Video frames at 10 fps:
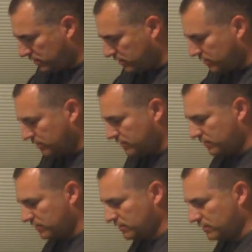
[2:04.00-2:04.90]

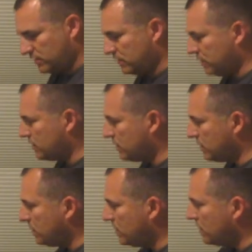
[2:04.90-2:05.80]

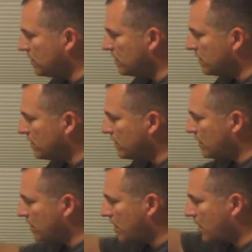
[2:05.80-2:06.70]

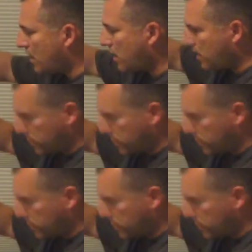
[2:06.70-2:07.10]
(not speaking)